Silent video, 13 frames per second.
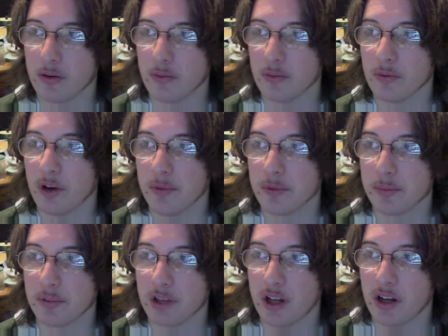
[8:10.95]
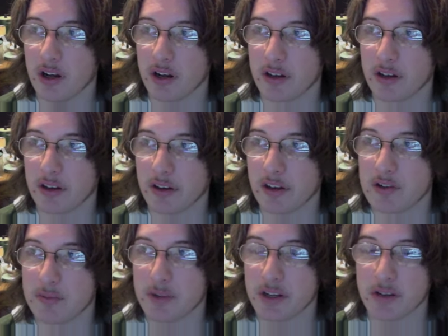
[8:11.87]
Robert Bloch and
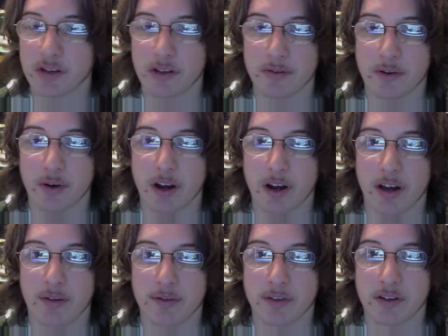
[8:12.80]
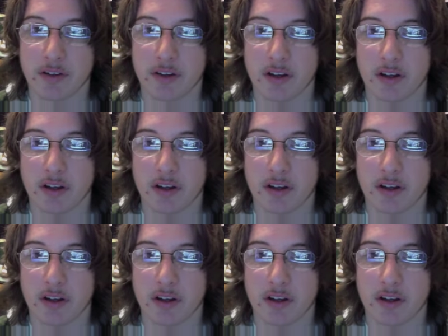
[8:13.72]
H.P. Lovecraft and